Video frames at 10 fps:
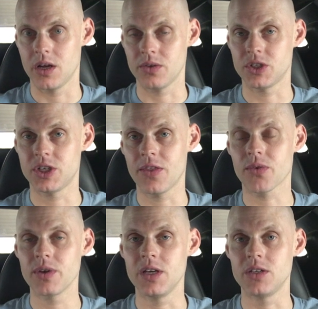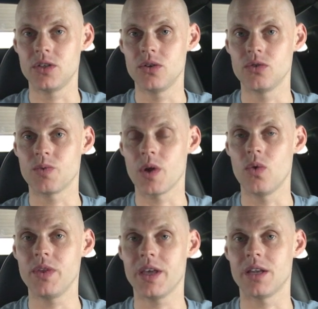Now, in the gen three E C Us, we
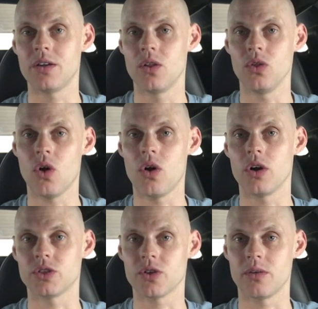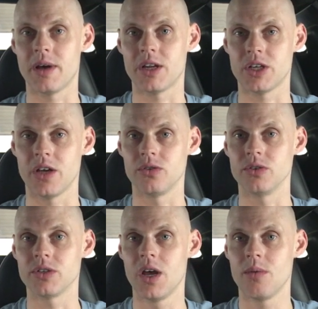only can log a certain amount of
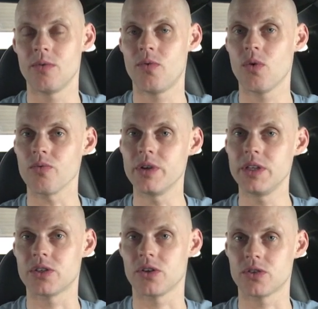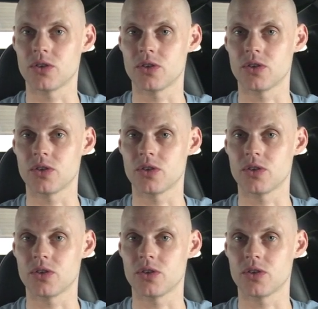channels before it really starts to